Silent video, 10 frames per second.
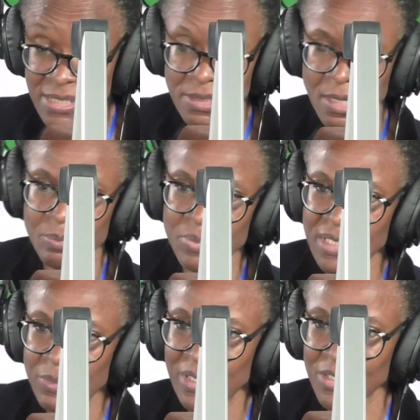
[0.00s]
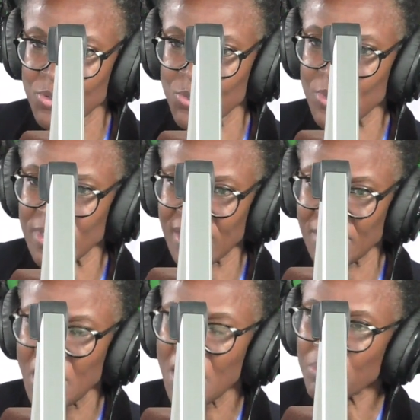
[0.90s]
company when I saw the
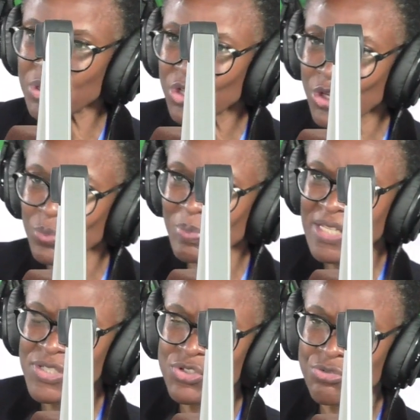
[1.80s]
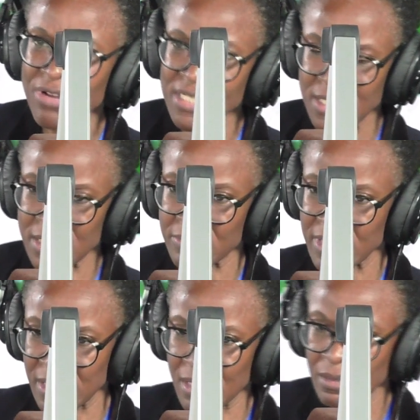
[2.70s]
name, but no, based right here
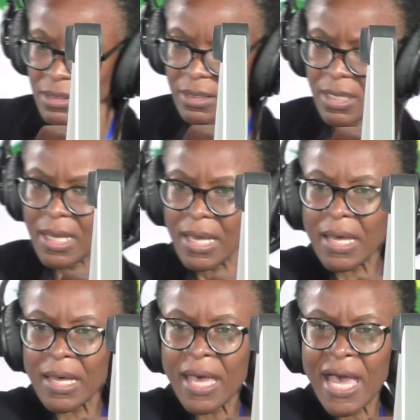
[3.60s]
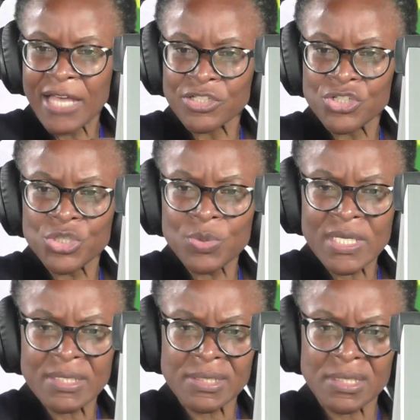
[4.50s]
in Ghana, and
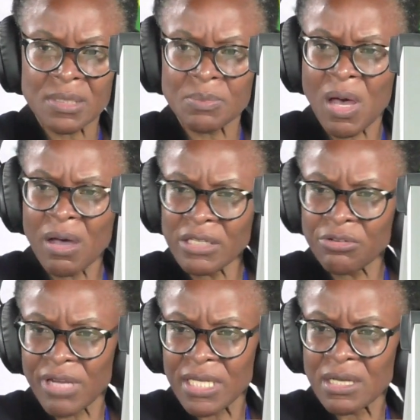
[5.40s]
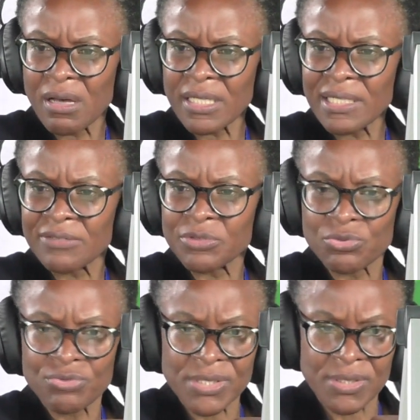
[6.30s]
doing some high-grade,
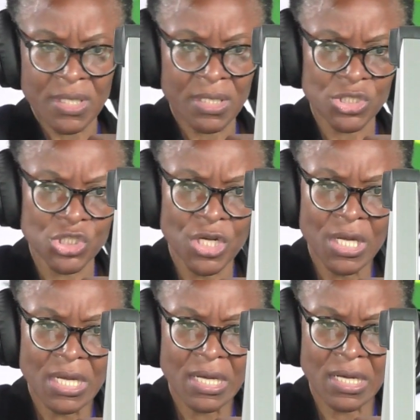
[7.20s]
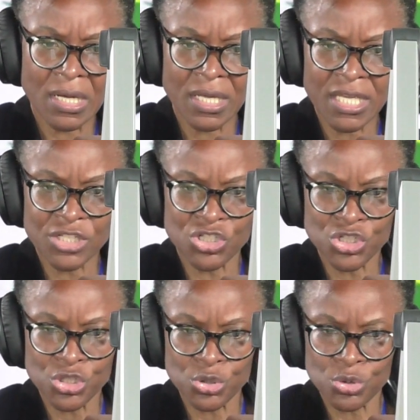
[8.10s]
high-level research
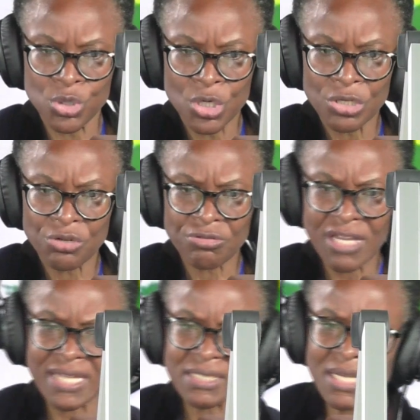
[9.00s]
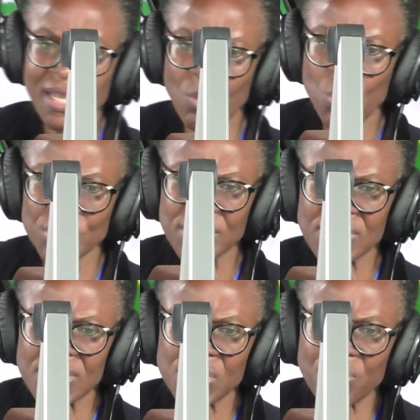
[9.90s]
into creating what
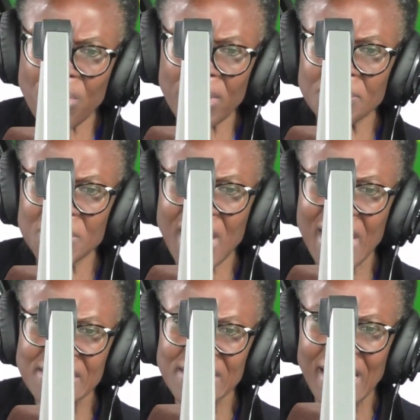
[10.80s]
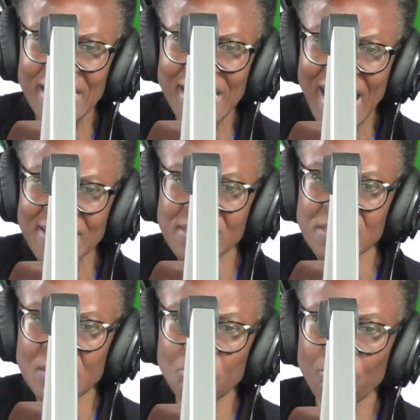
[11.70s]
is described as a
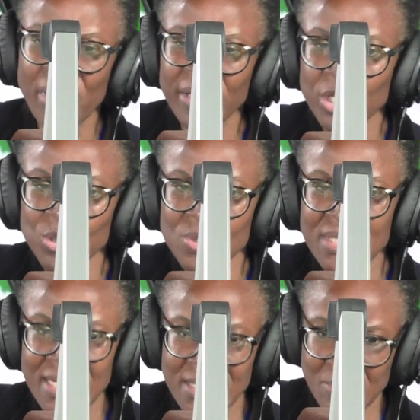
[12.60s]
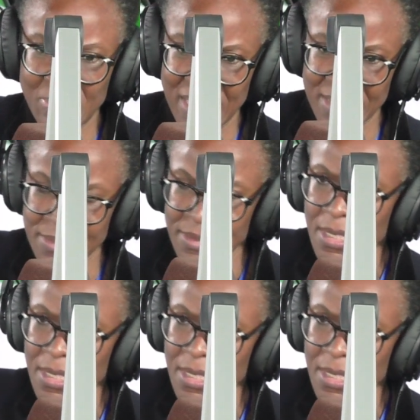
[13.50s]
cancer biodatabase